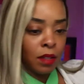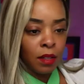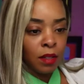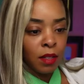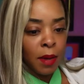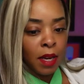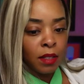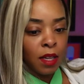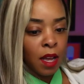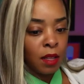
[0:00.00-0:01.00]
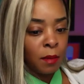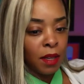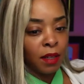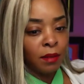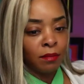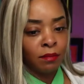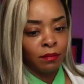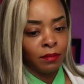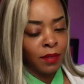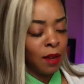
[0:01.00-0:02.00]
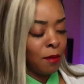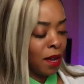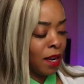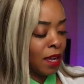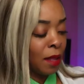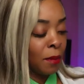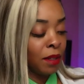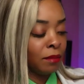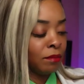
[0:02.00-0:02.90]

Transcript: Somebody's calling me. And why are they calling me?